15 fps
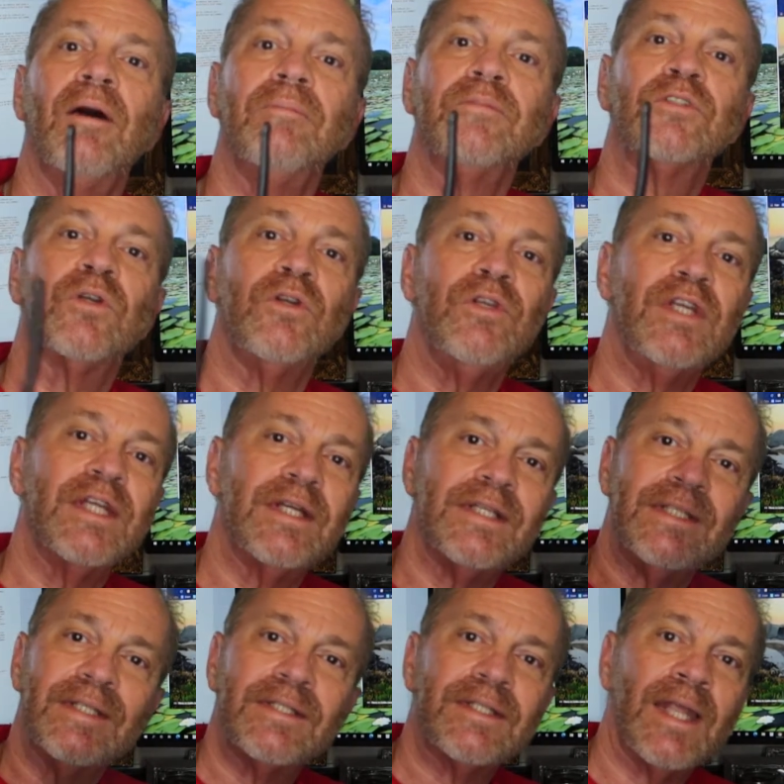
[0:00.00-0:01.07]
So you get to
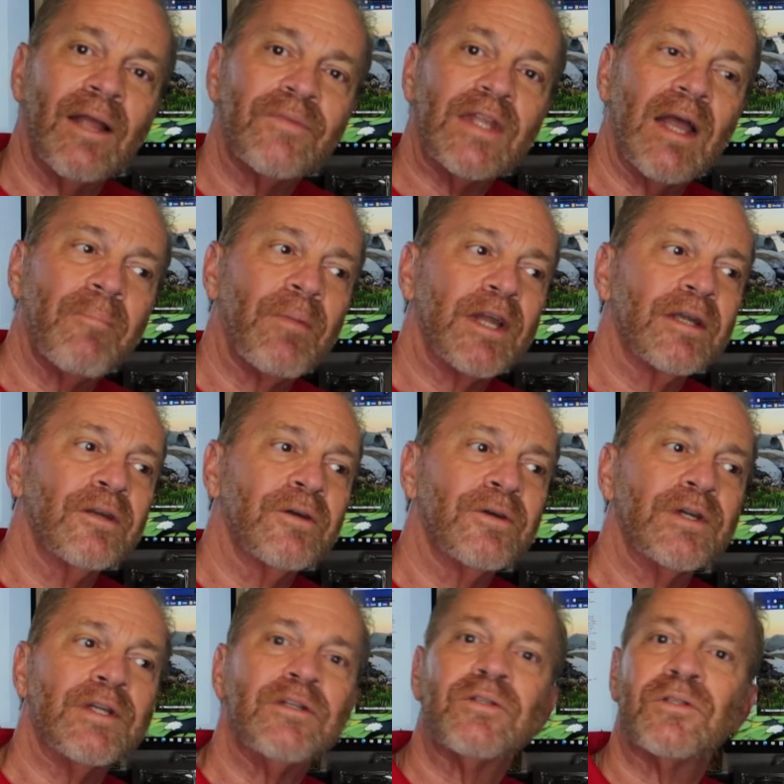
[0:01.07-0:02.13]
discount that by
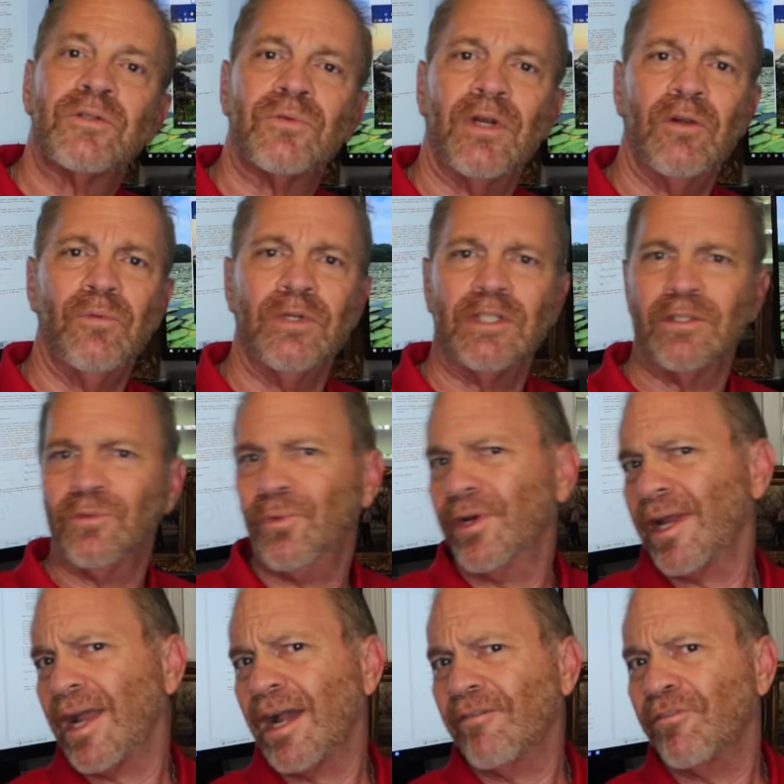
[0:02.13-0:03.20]
current interest rate, which is
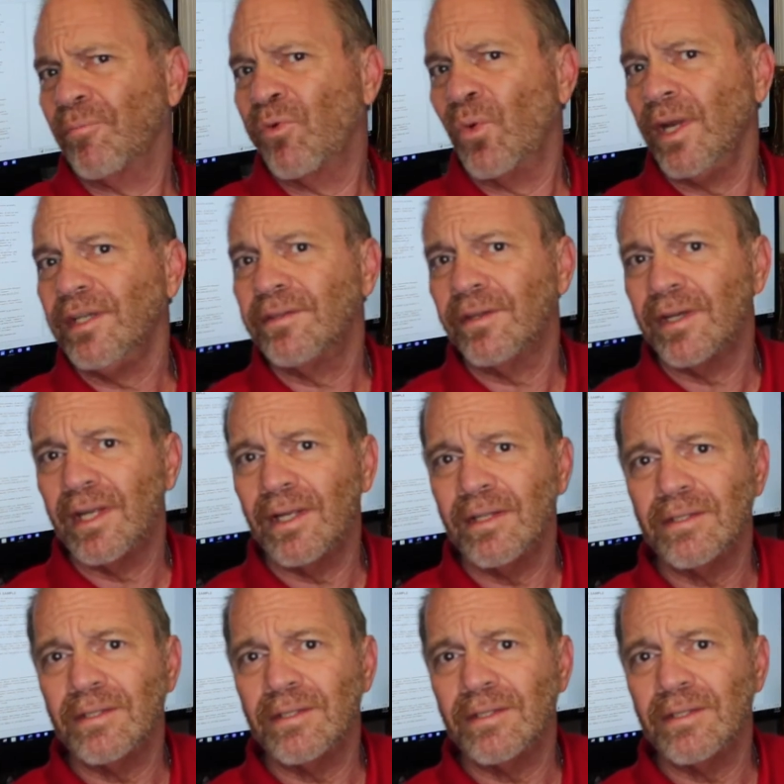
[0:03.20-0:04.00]
what, 0.5 point today.